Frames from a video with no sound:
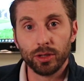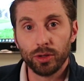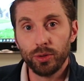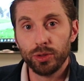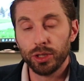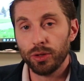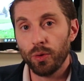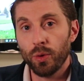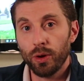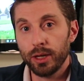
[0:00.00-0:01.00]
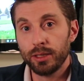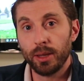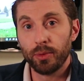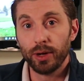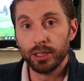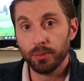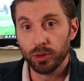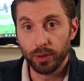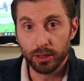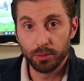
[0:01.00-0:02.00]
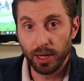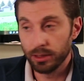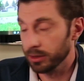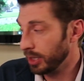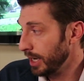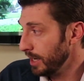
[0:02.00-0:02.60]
seclusion or a separation between the spaces.